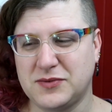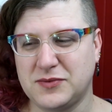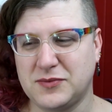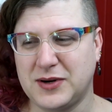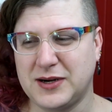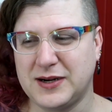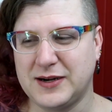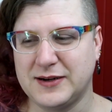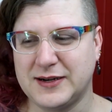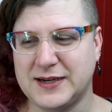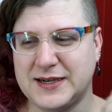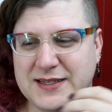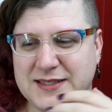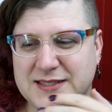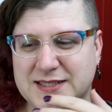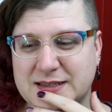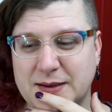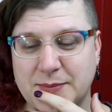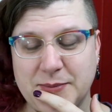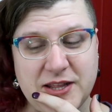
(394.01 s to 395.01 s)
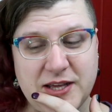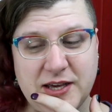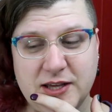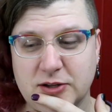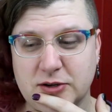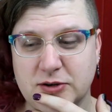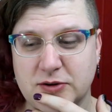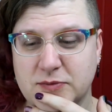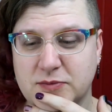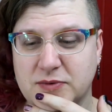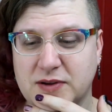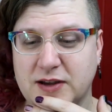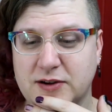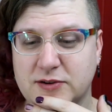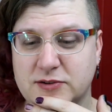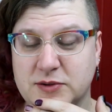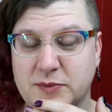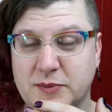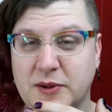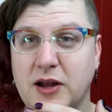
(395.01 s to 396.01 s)
Whereas some of the other
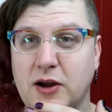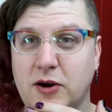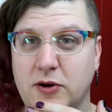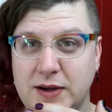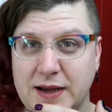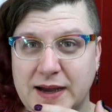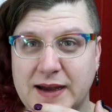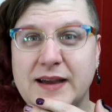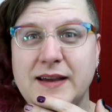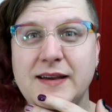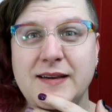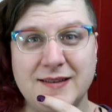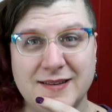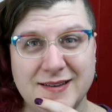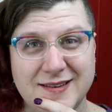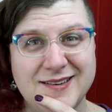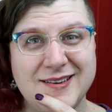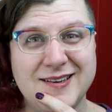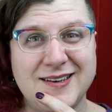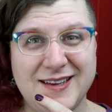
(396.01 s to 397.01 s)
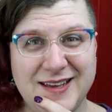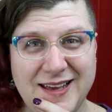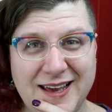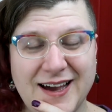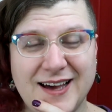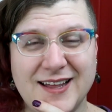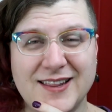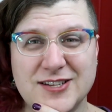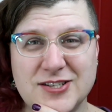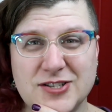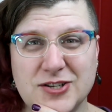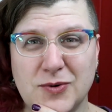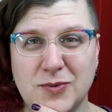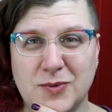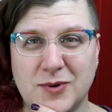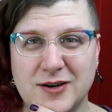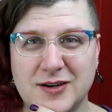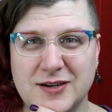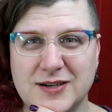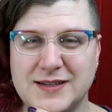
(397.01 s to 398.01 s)
characters, I'm like, okay, yeah, this could
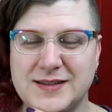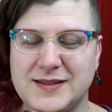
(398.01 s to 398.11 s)
work.